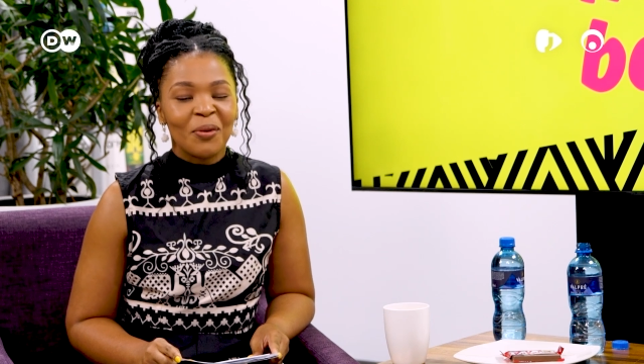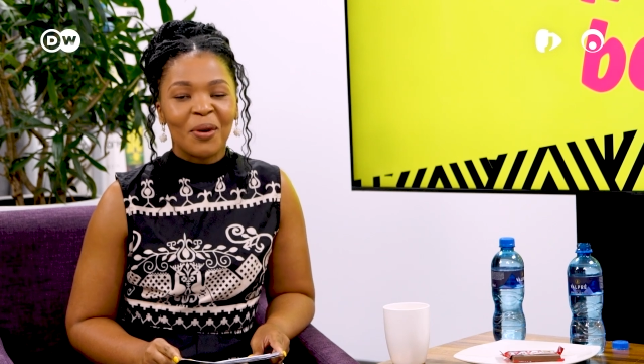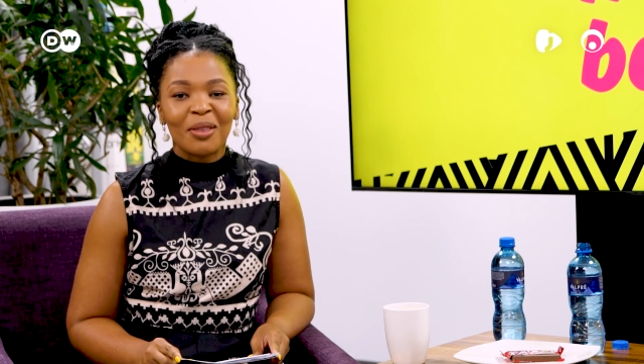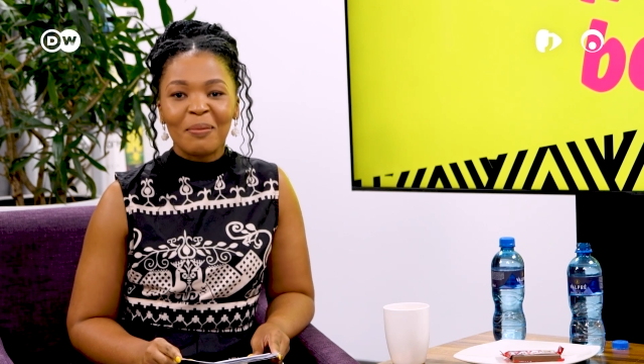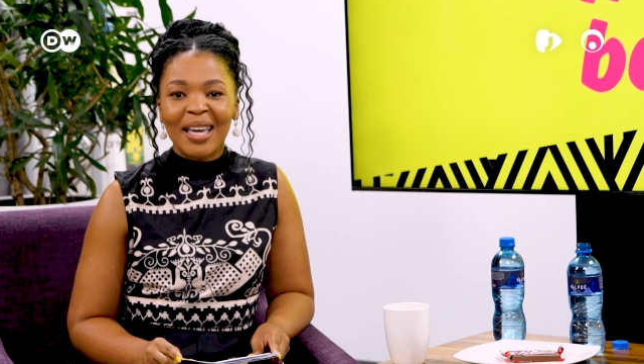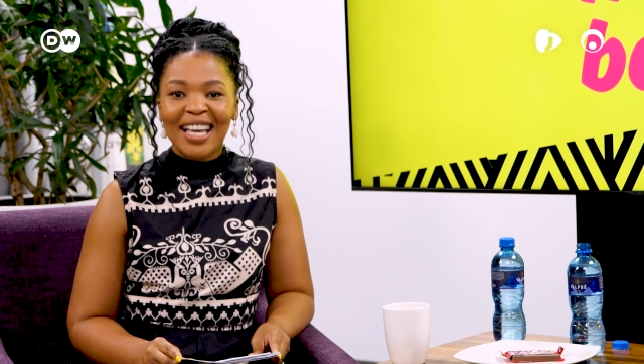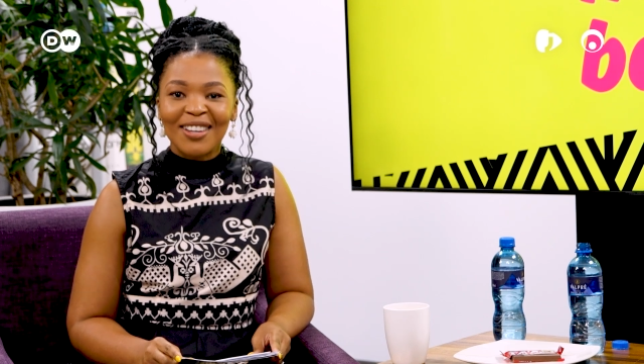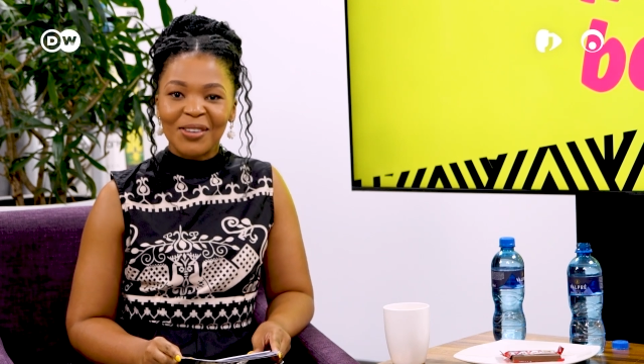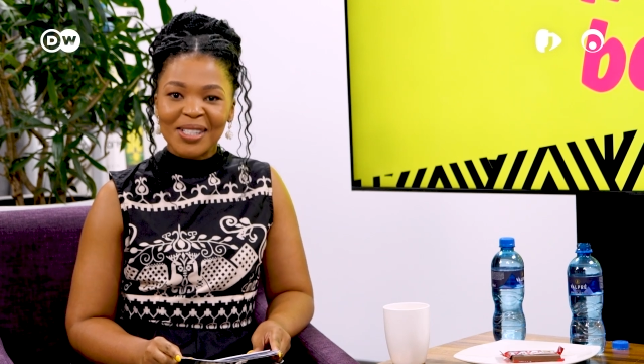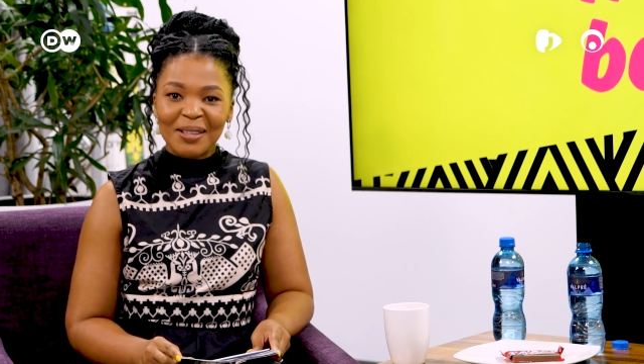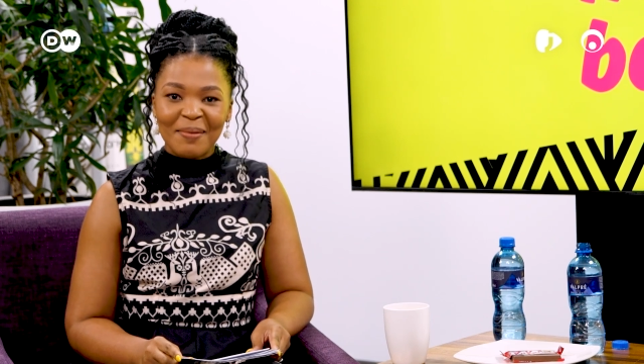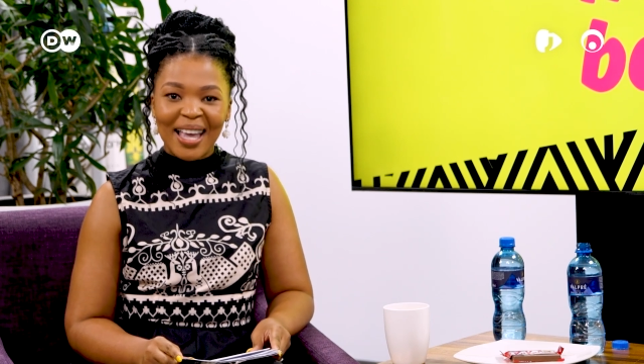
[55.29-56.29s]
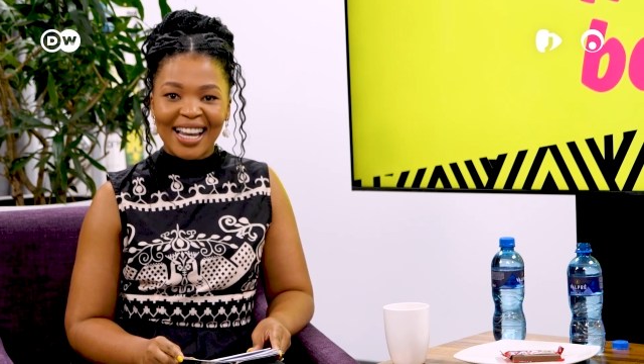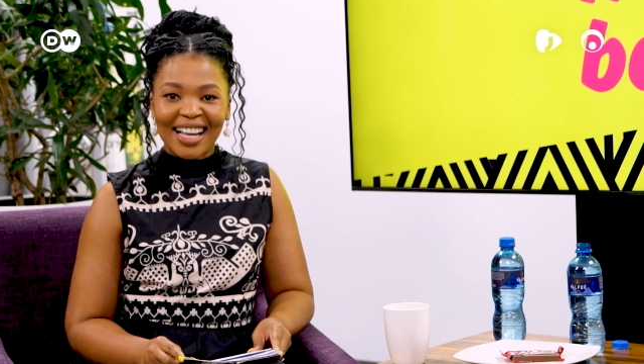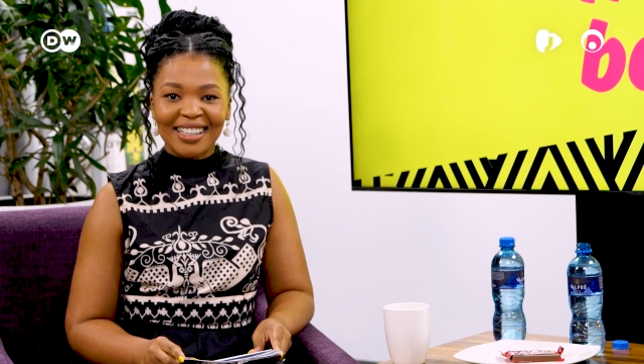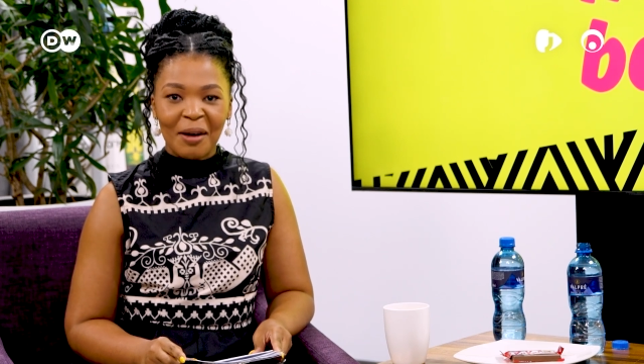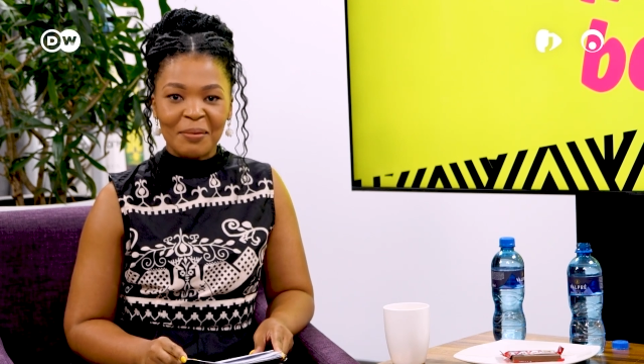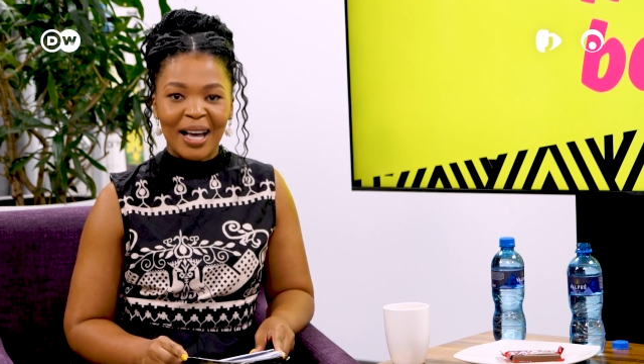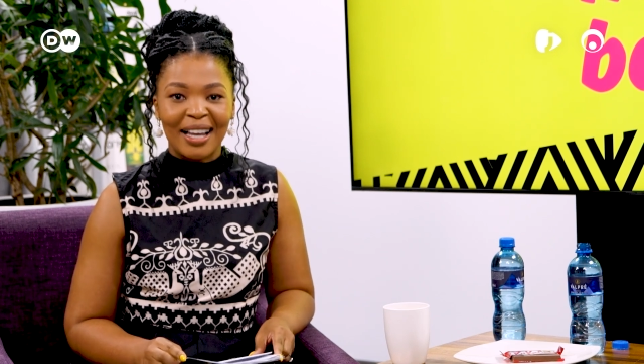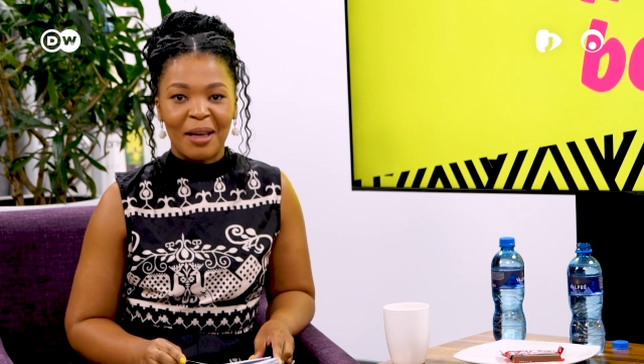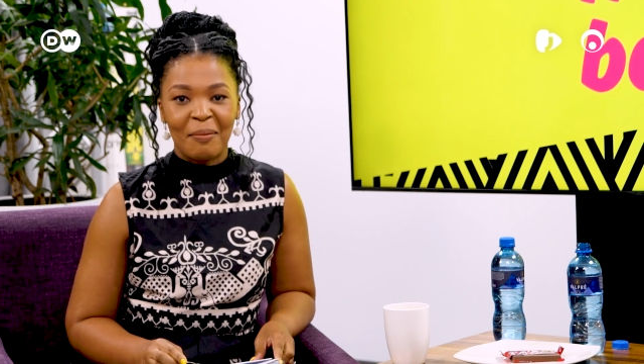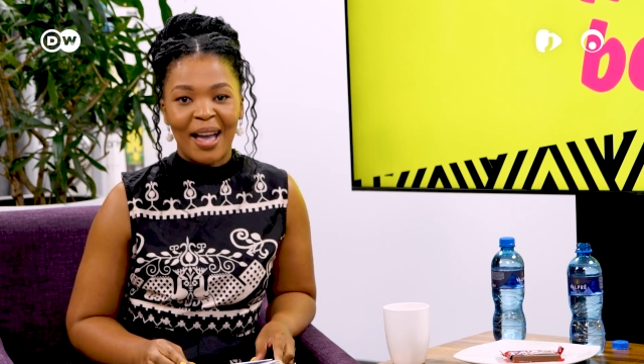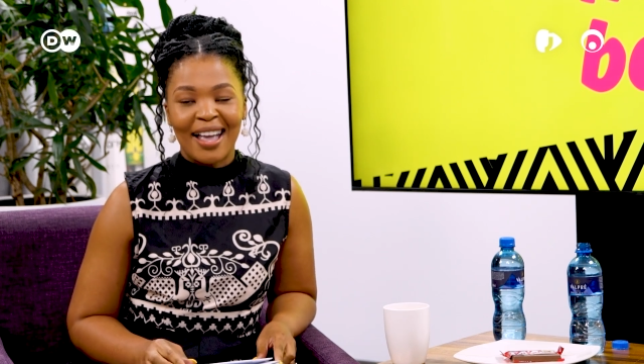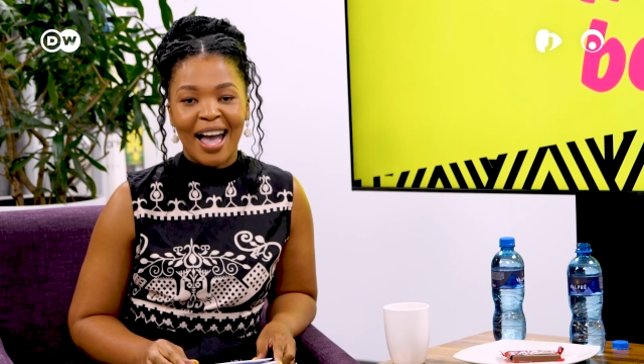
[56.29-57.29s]
with me, Nozibele
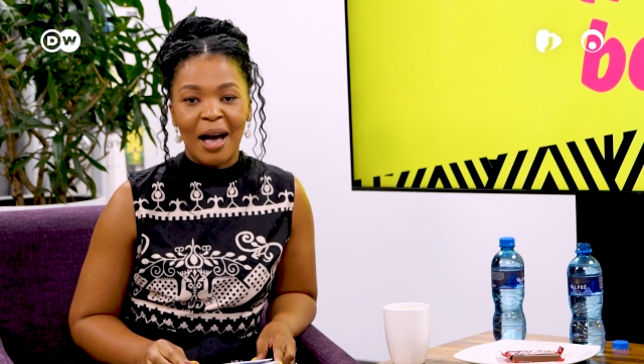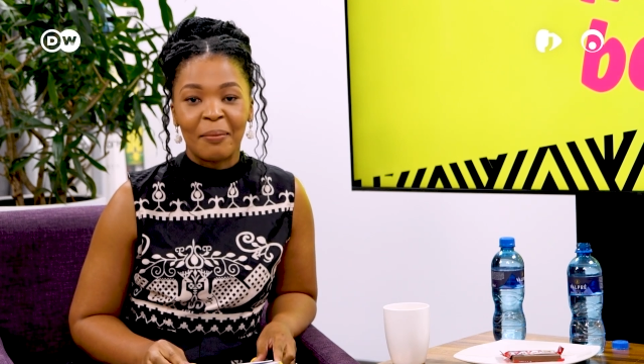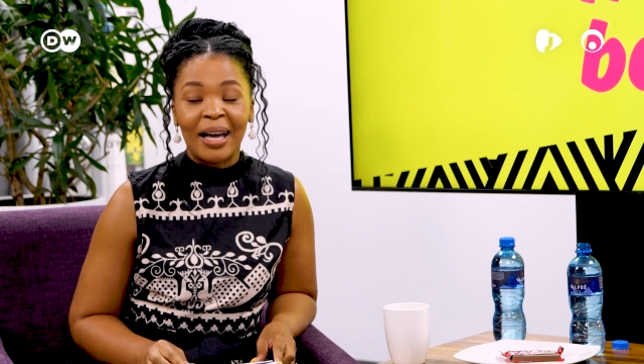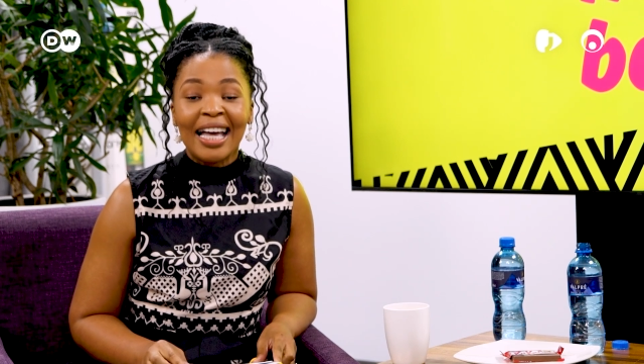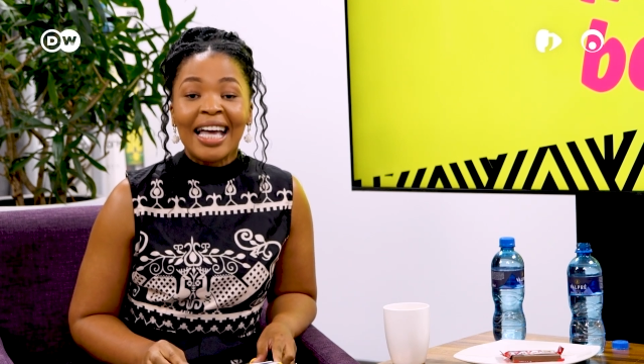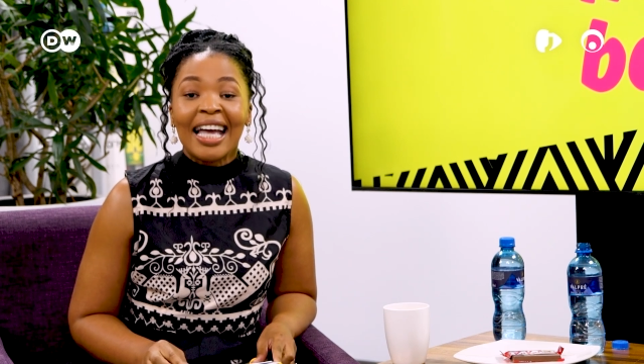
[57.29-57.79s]
Qamngana Mayaba.